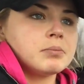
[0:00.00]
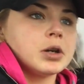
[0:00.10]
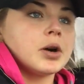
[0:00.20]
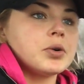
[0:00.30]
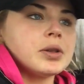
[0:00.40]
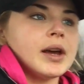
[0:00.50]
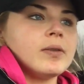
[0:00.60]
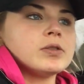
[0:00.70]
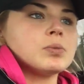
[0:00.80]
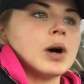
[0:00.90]
go
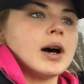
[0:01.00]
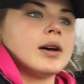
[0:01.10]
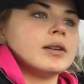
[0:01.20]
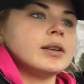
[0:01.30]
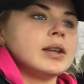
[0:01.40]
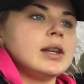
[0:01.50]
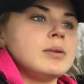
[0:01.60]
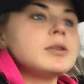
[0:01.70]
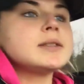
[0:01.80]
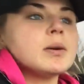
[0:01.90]
lift while he
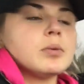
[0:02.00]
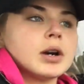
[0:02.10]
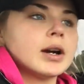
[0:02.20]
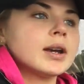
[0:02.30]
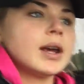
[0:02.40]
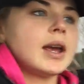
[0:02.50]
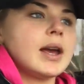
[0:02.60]
was at work,